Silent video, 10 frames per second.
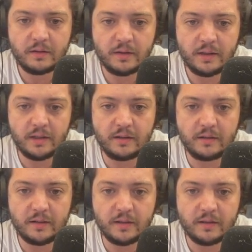
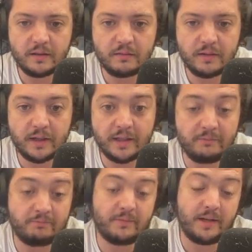And I
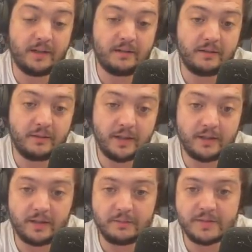didn't do
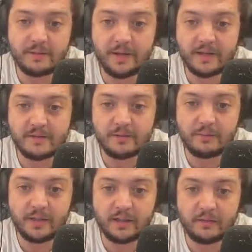that. I'm some asshole
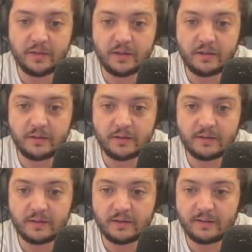making a video
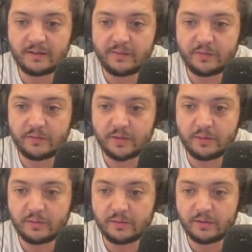that's going to get 7
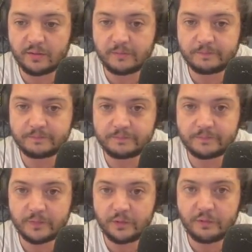views, so
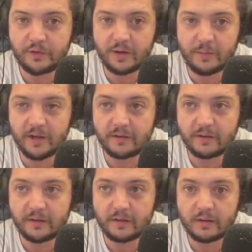who the fuck am I to
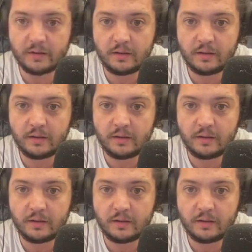talk?